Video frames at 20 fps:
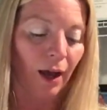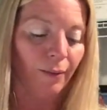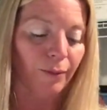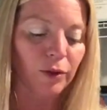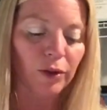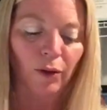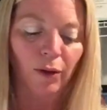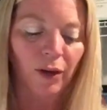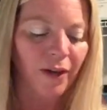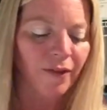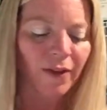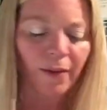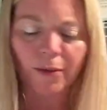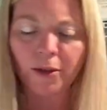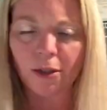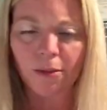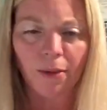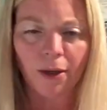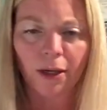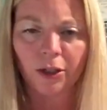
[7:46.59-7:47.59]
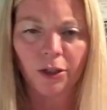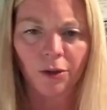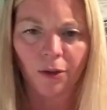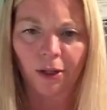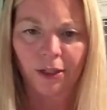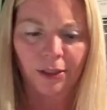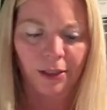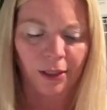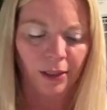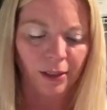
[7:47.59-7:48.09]
Don't give them too many
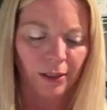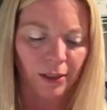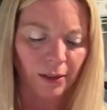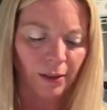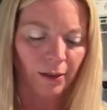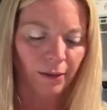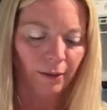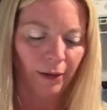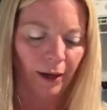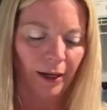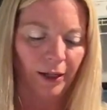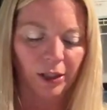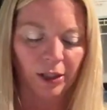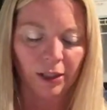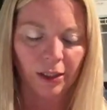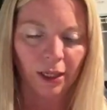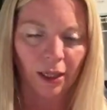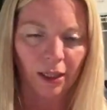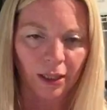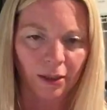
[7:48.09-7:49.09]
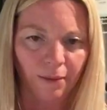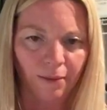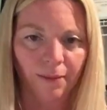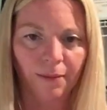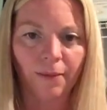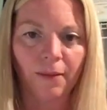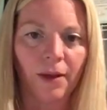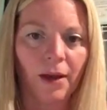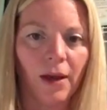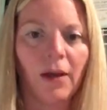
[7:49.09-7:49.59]
choices, right? Just tell them
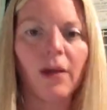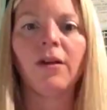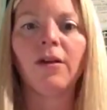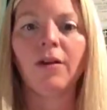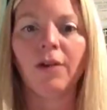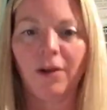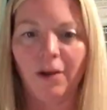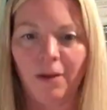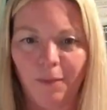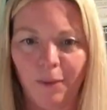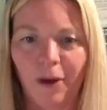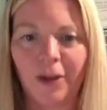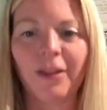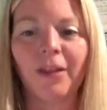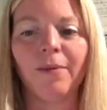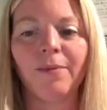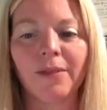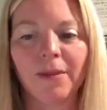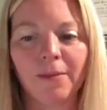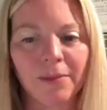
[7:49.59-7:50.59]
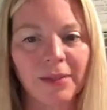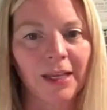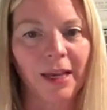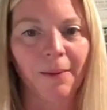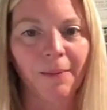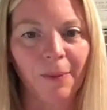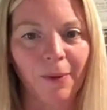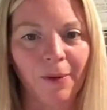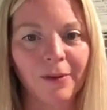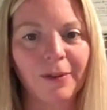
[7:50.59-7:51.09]
you're going to bring them some
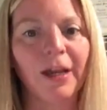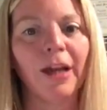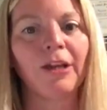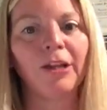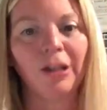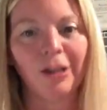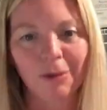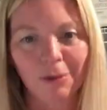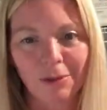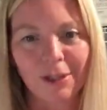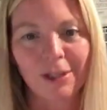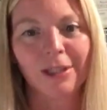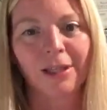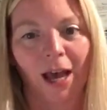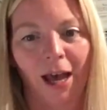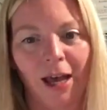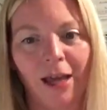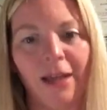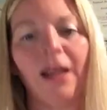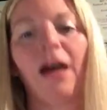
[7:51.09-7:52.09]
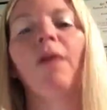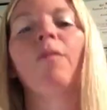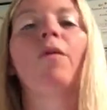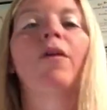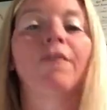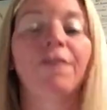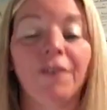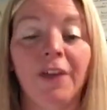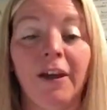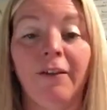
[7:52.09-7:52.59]
samples, and you decide on
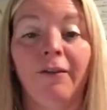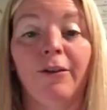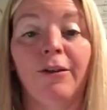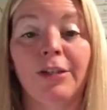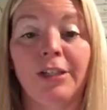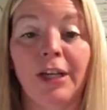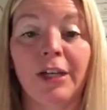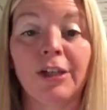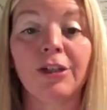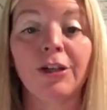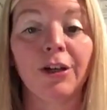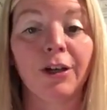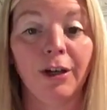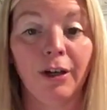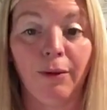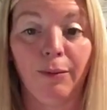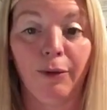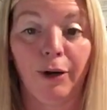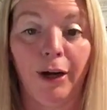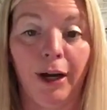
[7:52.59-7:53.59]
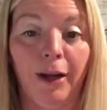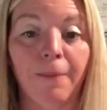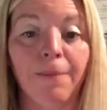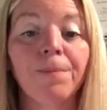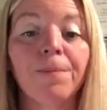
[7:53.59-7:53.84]
what flavors that you're going to bring.